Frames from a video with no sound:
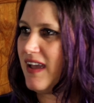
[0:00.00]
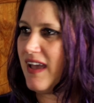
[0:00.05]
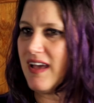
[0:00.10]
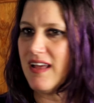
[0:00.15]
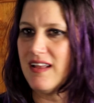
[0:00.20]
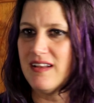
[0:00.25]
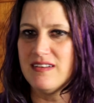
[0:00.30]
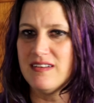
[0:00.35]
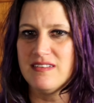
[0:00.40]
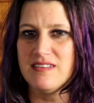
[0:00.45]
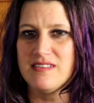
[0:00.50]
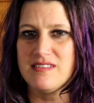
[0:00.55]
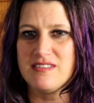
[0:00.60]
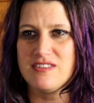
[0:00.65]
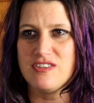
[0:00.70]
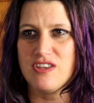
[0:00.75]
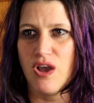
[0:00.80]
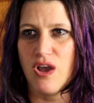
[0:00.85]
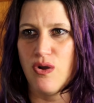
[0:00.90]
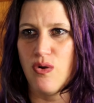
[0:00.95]
And
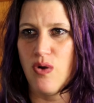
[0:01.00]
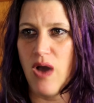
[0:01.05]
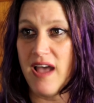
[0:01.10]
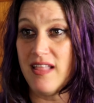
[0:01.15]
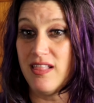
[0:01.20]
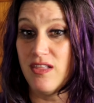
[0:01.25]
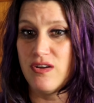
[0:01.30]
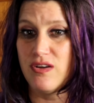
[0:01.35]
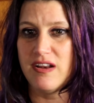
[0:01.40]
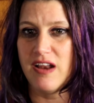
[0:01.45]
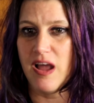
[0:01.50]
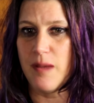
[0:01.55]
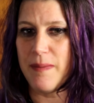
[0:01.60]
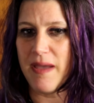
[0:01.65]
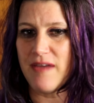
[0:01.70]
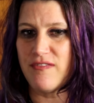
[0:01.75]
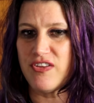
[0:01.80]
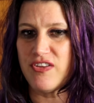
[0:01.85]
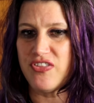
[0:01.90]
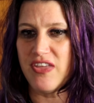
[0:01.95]
so I loaded up
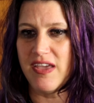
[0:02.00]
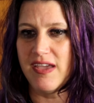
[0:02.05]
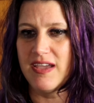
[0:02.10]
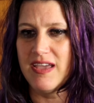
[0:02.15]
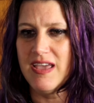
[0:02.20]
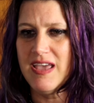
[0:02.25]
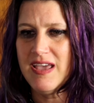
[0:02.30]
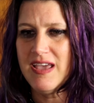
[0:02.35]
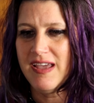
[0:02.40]
everything